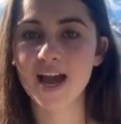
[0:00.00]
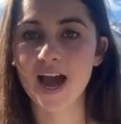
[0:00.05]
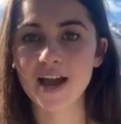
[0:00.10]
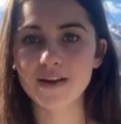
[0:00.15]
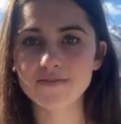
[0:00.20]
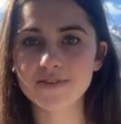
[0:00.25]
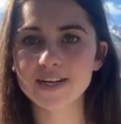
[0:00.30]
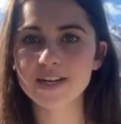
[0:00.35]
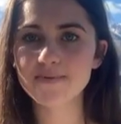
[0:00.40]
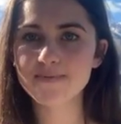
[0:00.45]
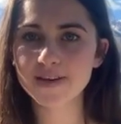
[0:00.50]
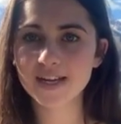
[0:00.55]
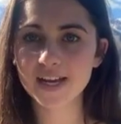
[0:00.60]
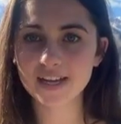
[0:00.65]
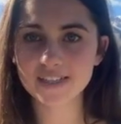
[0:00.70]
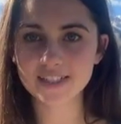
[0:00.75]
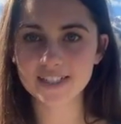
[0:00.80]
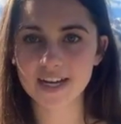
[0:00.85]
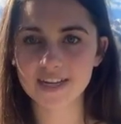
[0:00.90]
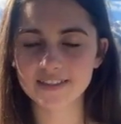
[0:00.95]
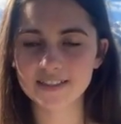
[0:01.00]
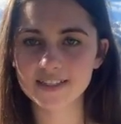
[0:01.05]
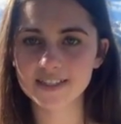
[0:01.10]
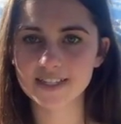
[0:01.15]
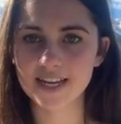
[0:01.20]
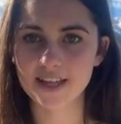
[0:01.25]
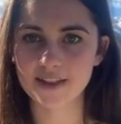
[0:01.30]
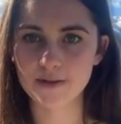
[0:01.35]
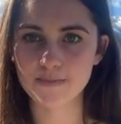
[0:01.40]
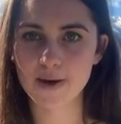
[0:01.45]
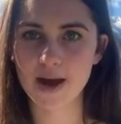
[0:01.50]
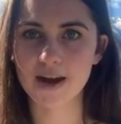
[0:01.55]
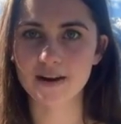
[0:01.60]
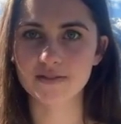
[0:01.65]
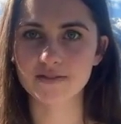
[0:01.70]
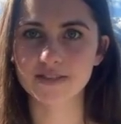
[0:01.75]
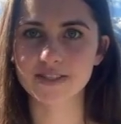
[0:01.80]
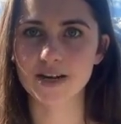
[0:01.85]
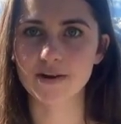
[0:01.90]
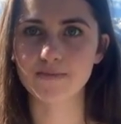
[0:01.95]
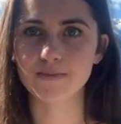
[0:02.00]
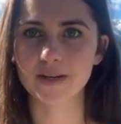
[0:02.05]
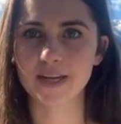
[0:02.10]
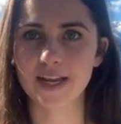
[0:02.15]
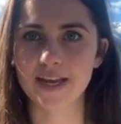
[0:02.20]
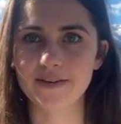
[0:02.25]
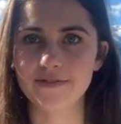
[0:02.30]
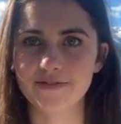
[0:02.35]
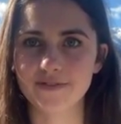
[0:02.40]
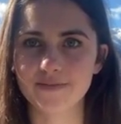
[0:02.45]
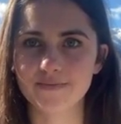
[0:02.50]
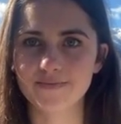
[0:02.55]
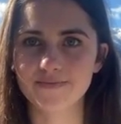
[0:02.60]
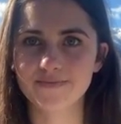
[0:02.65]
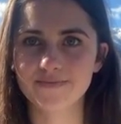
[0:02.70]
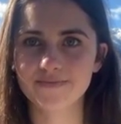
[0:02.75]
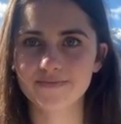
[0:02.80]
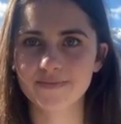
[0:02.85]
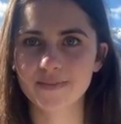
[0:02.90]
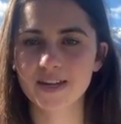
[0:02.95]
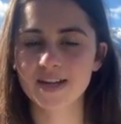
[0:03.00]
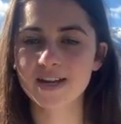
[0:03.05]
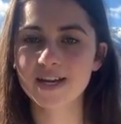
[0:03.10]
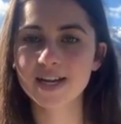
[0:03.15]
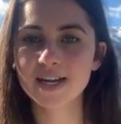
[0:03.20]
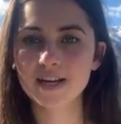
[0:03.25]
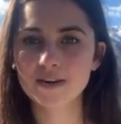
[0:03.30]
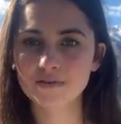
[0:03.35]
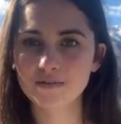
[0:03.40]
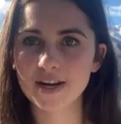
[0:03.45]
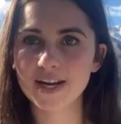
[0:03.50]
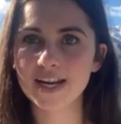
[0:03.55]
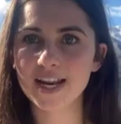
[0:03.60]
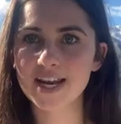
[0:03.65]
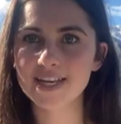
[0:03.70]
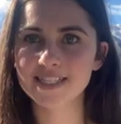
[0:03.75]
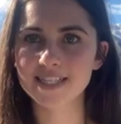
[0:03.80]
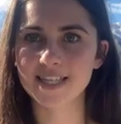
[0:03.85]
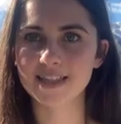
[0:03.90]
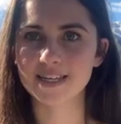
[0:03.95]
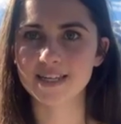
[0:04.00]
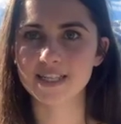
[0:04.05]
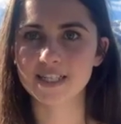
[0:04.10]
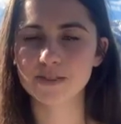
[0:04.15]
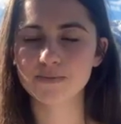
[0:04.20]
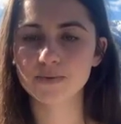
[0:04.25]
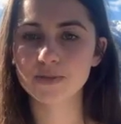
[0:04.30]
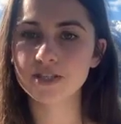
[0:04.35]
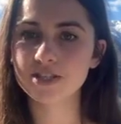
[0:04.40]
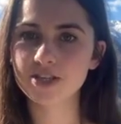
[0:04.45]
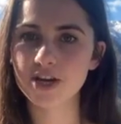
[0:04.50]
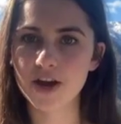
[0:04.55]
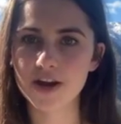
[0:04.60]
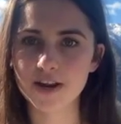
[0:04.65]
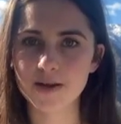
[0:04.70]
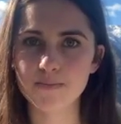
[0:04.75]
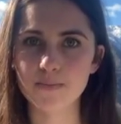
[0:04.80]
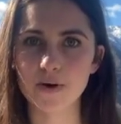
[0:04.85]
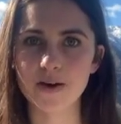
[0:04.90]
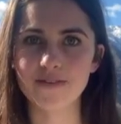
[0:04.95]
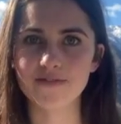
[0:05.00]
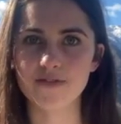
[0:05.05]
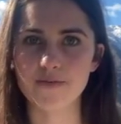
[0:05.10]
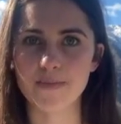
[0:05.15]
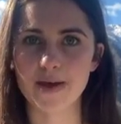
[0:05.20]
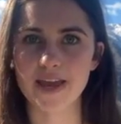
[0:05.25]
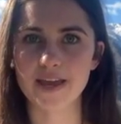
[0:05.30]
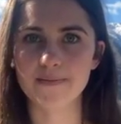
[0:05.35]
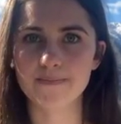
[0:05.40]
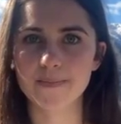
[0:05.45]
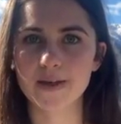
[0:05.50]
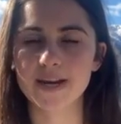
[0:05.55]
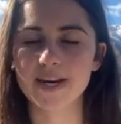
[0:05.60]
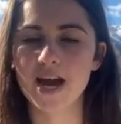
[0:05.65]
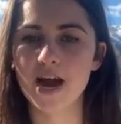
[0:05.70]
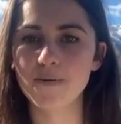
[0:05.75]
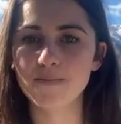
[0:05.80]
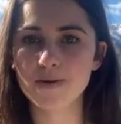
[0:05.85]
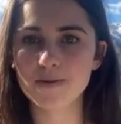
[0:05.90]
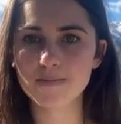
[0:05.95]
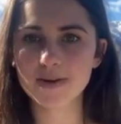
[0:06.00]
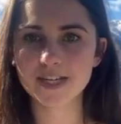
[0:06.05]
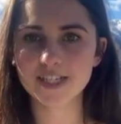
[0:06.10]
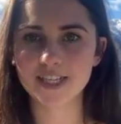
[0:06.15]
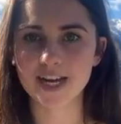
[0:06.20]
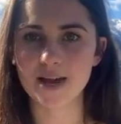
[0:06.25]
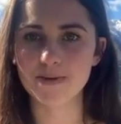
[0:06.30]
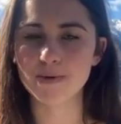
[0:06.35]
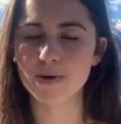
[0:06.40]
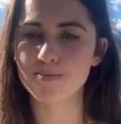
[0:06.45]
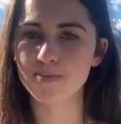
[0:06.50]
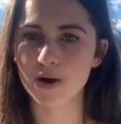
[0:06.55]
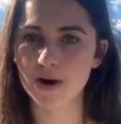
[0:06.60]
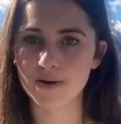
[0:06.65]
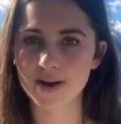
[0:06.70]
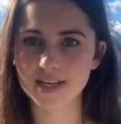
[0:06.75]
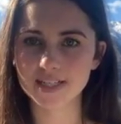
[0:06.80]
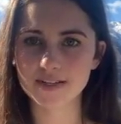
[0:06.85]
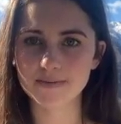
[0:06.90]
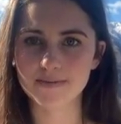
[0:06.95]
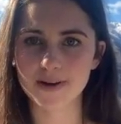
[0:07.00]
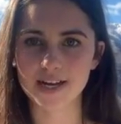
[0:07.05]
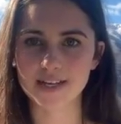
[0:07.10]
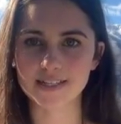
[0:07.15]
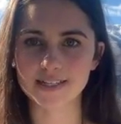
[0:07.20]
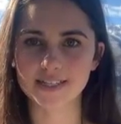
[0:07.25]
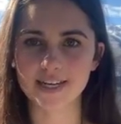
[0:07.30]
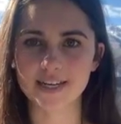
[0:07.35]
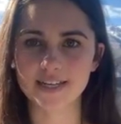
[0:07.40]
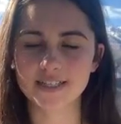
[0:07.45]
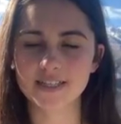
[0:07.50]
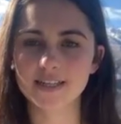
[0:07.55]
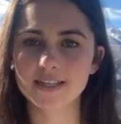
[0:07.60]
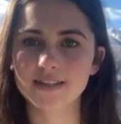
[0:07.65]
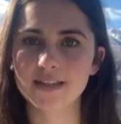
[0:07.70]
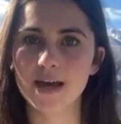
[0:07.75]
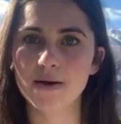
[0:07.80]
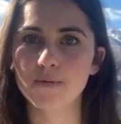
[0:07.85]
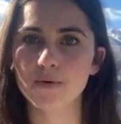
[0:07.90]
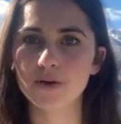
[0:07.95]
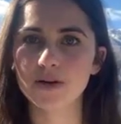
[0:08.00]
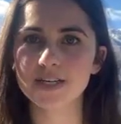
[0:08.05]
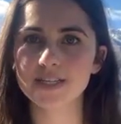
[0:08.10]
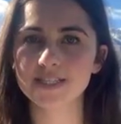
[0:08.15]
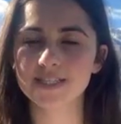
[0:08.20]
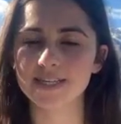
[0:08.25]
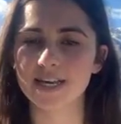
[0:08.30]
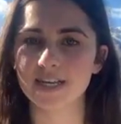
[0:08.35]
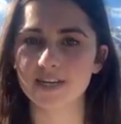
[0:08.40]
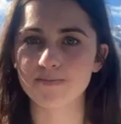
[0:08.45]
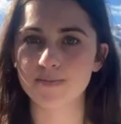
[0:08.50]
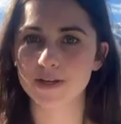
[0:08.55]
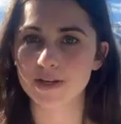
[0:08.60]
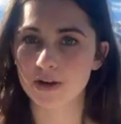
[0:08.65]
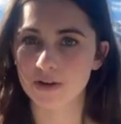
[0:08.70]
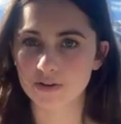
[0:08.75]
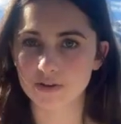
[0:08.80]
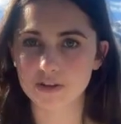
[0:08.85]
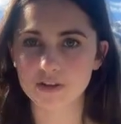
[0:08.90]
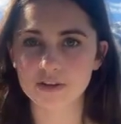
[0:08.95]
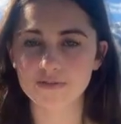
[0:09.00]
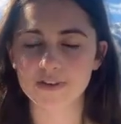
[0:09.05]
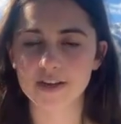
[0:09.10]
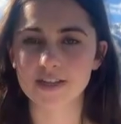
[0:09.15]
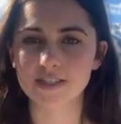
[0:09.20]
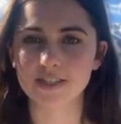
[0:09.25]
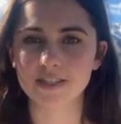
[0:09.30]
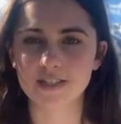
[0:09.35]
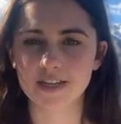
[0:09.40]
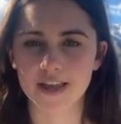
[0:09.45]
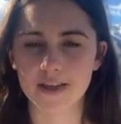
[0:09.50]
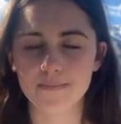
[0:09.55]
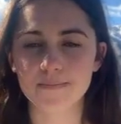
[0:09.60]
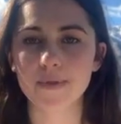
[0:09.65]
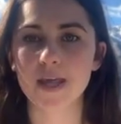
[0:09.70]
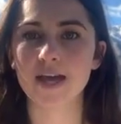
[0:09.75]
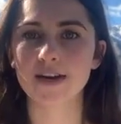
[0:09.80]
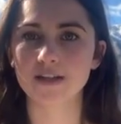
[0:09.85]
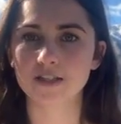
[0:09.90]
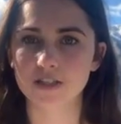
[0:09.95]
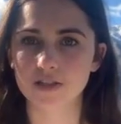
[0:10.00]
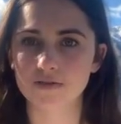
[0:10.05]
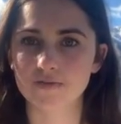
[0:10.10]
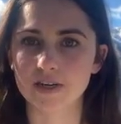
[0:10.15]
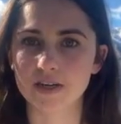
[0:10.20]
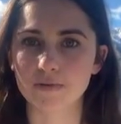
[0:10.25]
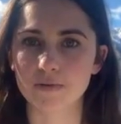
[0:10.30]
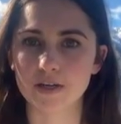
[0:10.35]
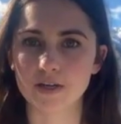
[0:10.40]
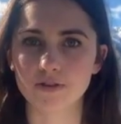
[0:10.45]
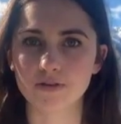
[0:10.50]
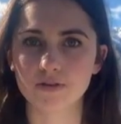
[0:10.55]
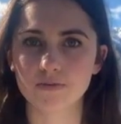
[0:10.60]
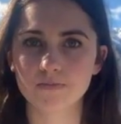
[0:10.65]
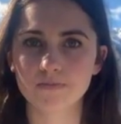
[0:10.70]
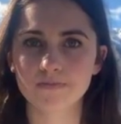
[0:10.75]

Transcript: I really began to understand the power of self-belief. Realizing this was a turning point for me and helping me shape a proactive mindset that will extend beyond university and into the real world.